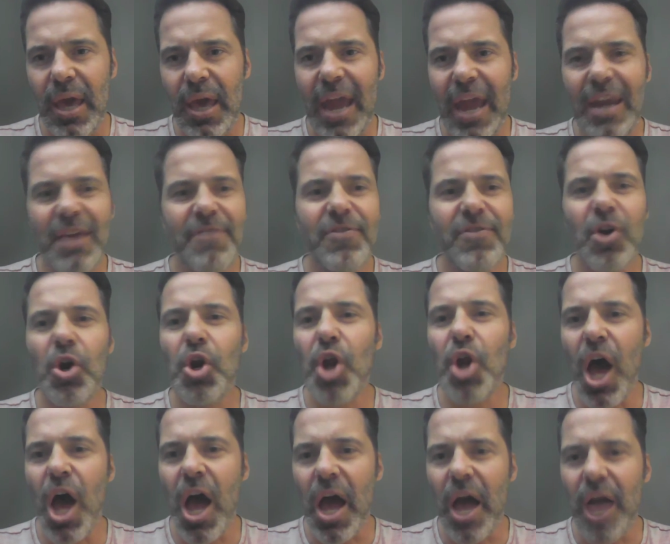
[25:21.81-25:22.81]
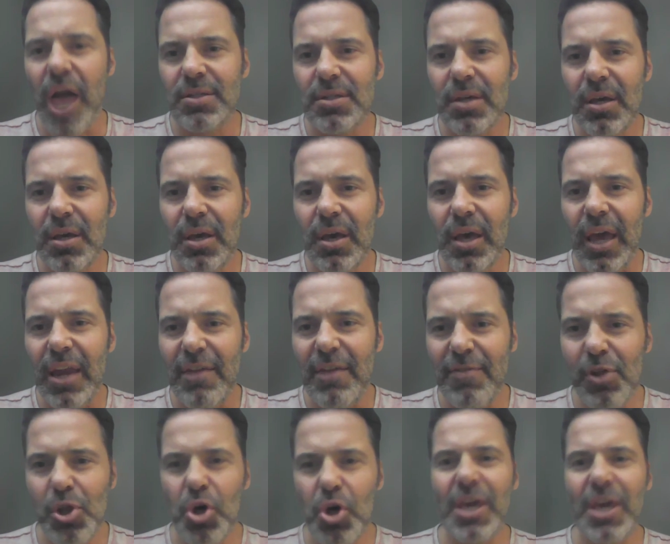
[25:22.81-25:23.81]
And if you're not, and if
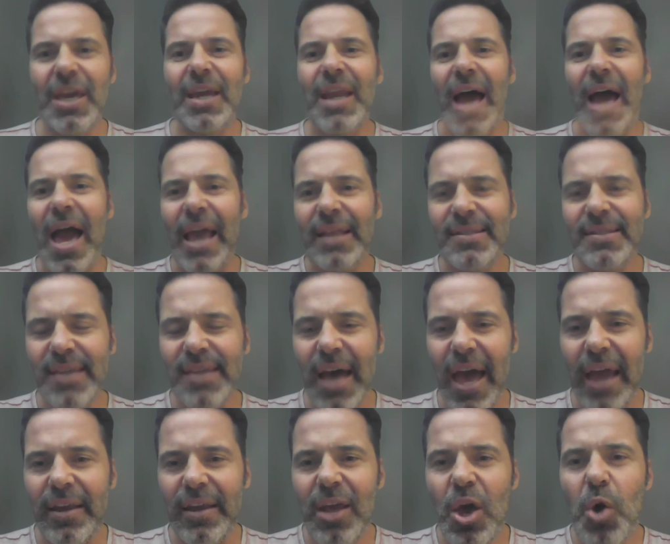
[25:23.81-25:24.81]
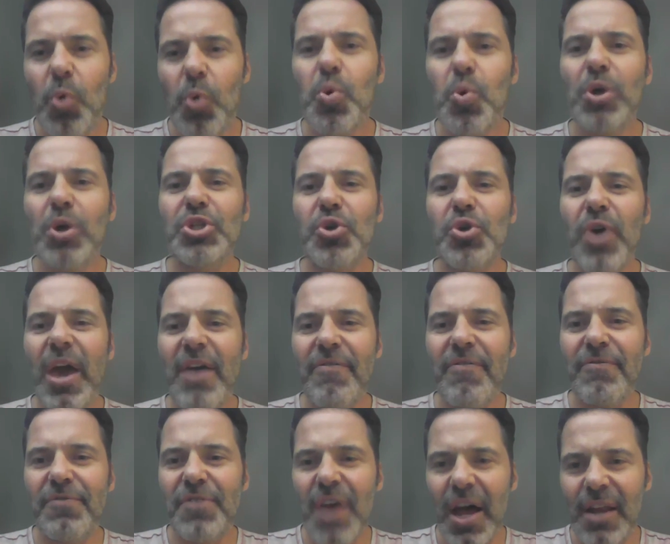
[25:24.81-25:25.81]
you're looking in hindsight, would you
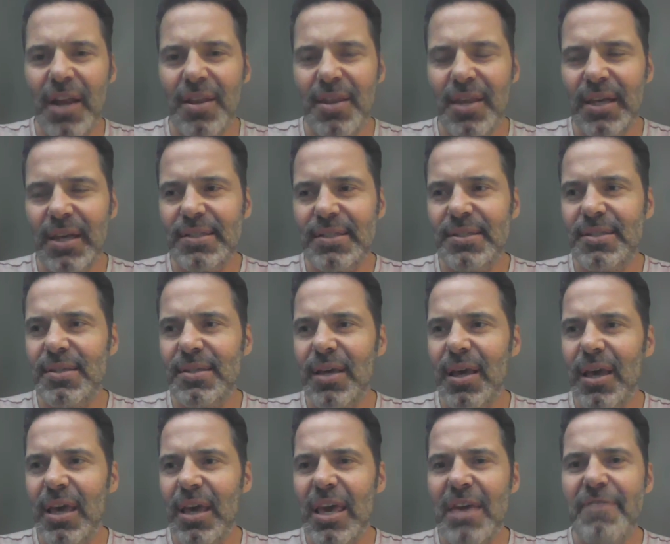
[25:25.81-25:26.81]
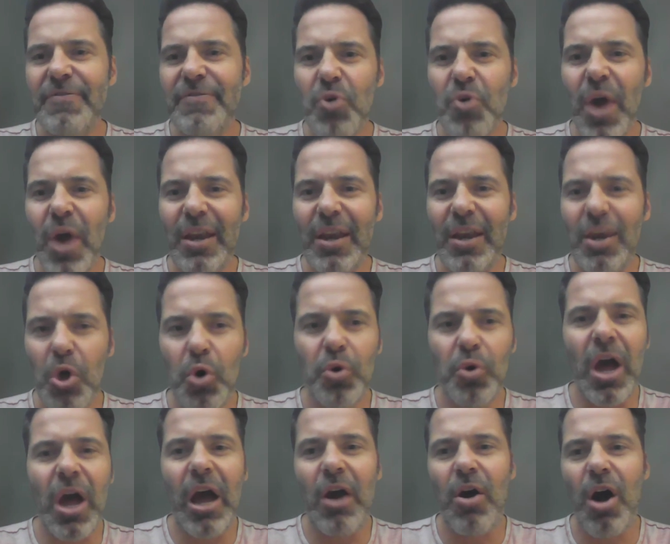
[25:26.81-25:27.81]
have done this if you had
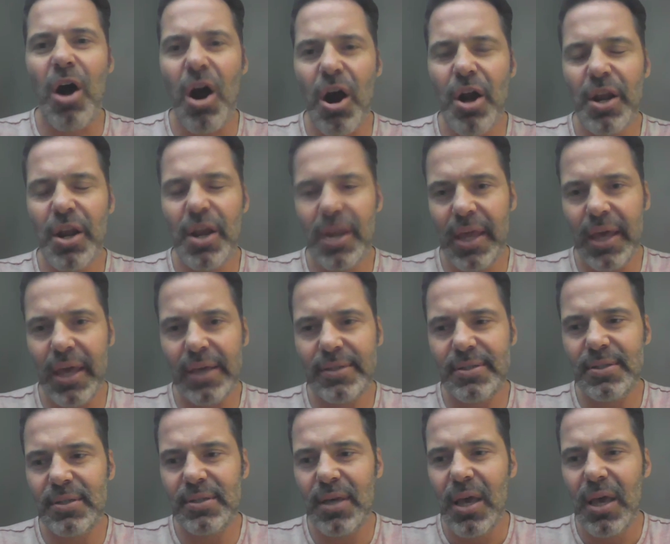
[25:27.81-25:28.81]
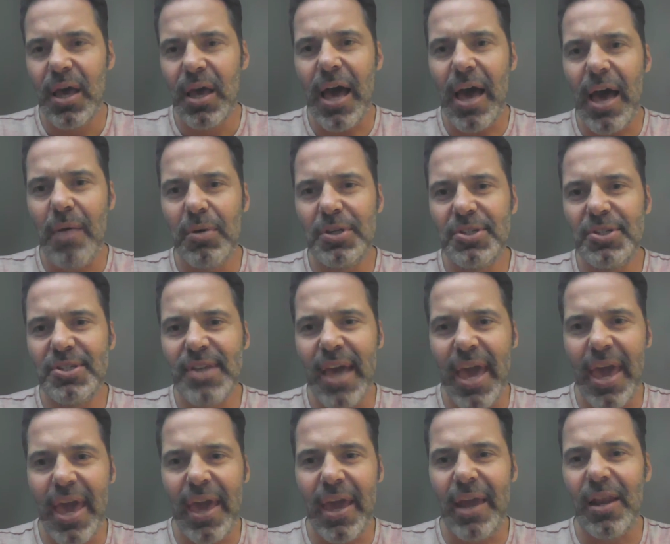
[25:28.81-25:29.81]
known how hard it is? I would
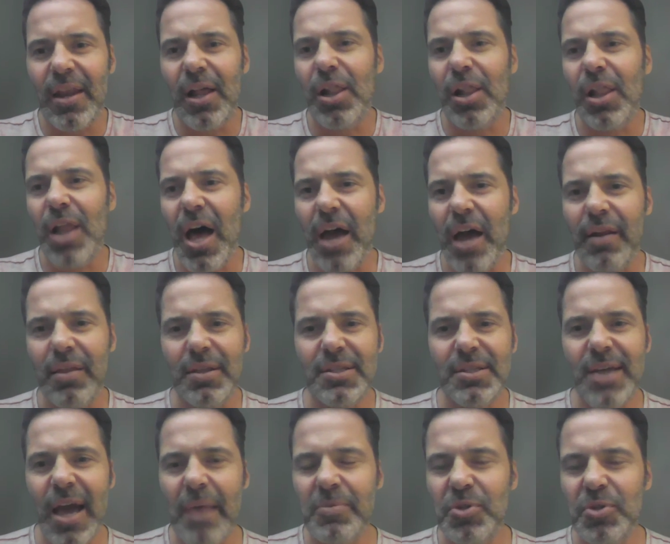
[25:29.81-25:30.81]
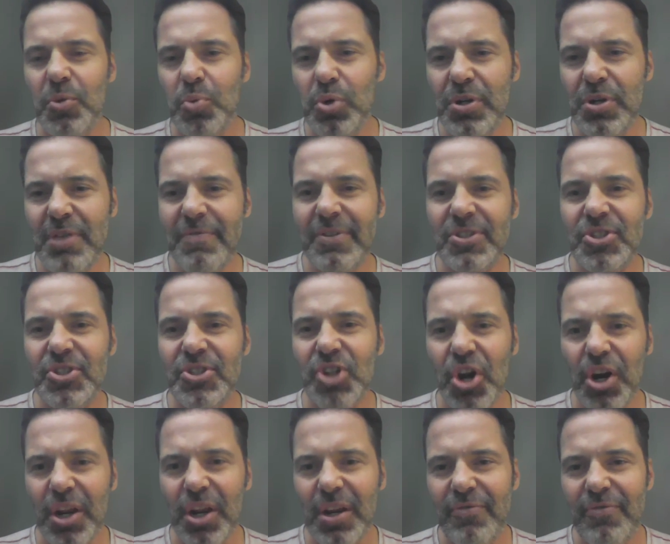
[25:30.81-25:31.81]
say in a lot of times you wouldn't even
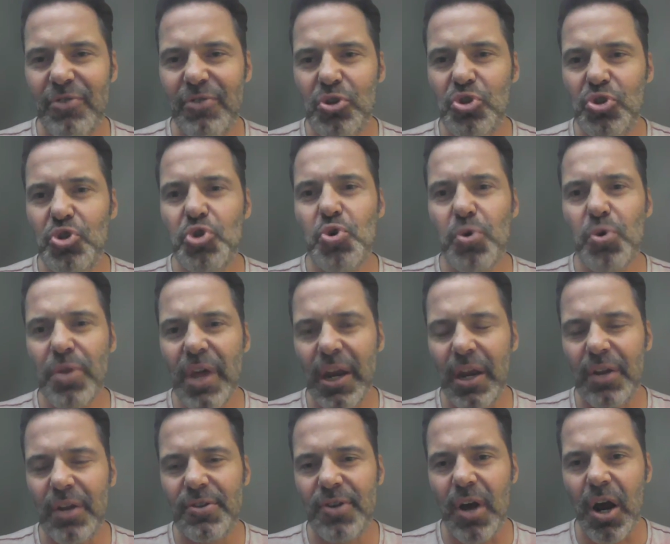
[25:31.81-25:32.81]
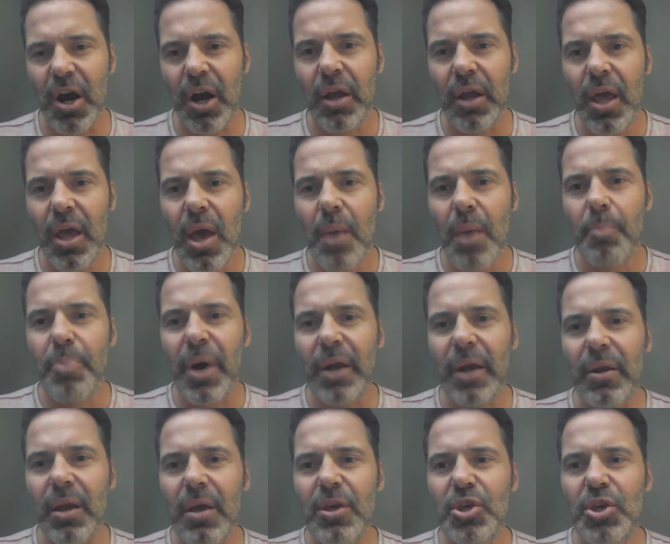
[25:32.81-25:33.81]
start it if you knew that it's hard.
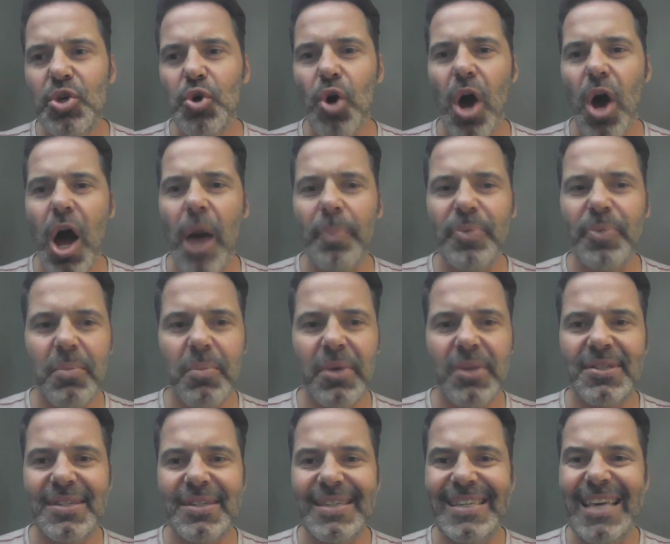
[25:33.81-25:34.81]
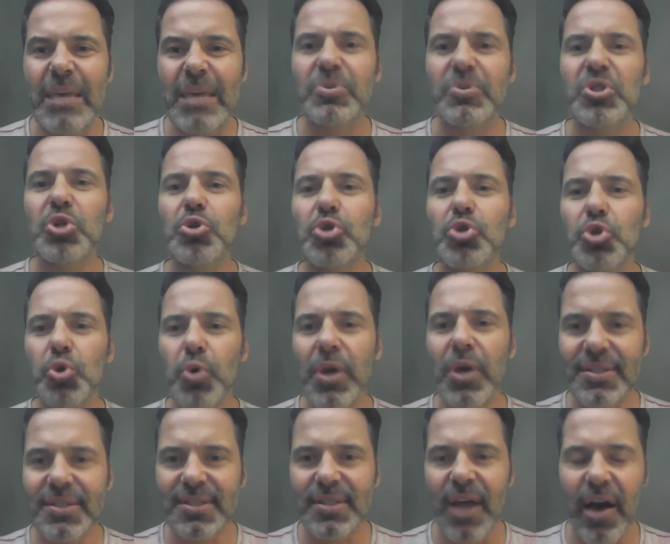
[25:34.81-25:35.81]
But your optimism keeps you
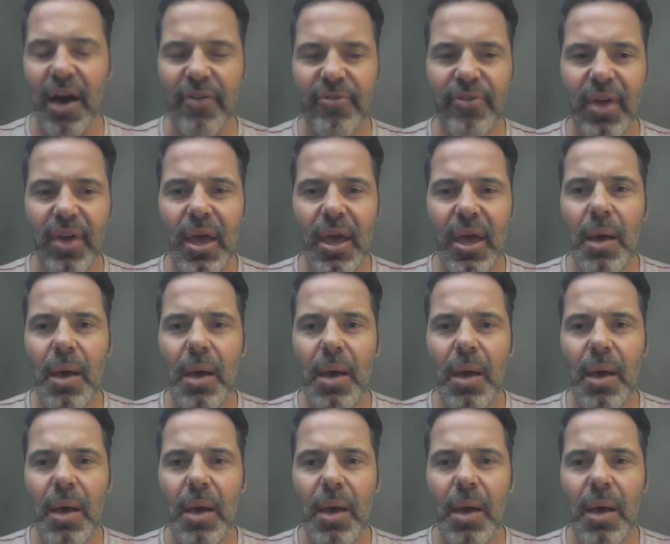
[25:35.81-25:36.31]
doing stuff.